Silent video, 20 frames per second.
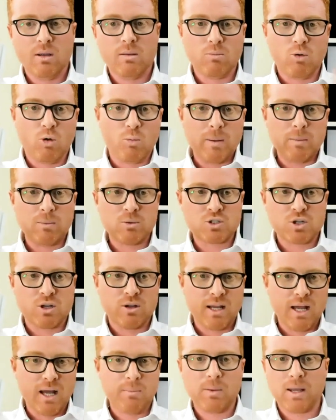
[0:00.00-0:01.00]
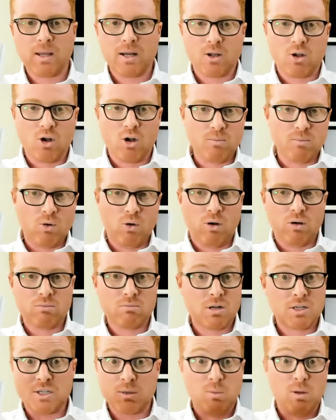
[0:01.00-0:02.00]
More people turned up and I got more.
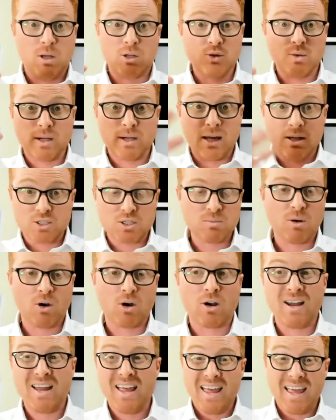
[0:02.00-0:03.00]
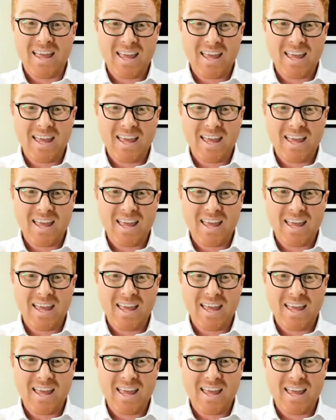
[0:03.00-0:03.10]
I said, well, I'll do it again tomorrow.